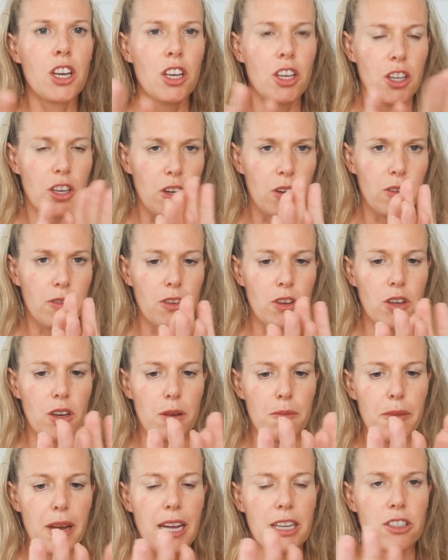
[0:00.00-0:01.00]
if you can
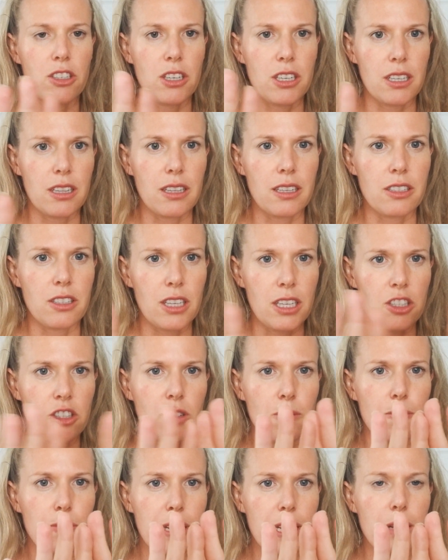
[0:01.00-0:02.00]
imagine it, it
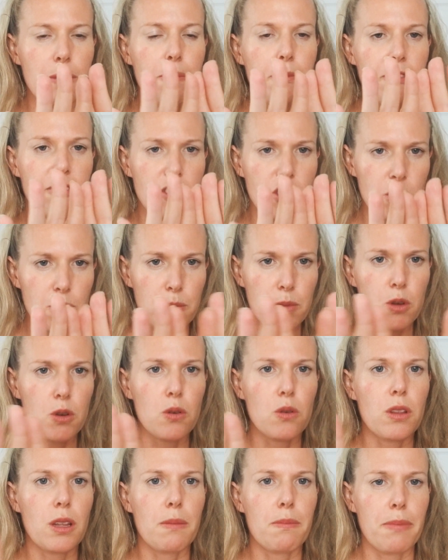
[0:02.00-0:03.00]
should be a
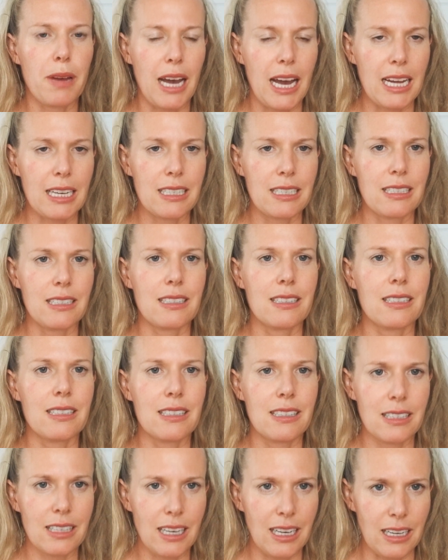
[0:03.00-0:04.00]
smooth and patent
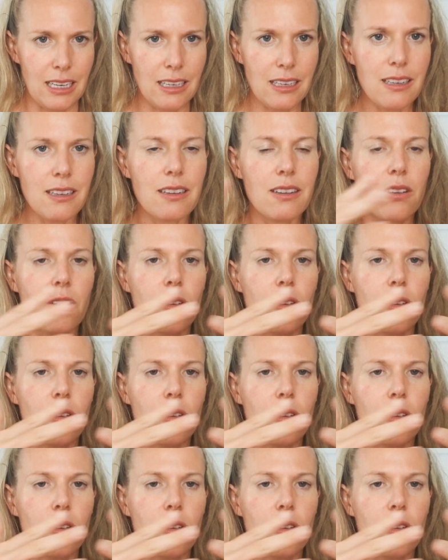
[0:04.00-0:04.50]
skin,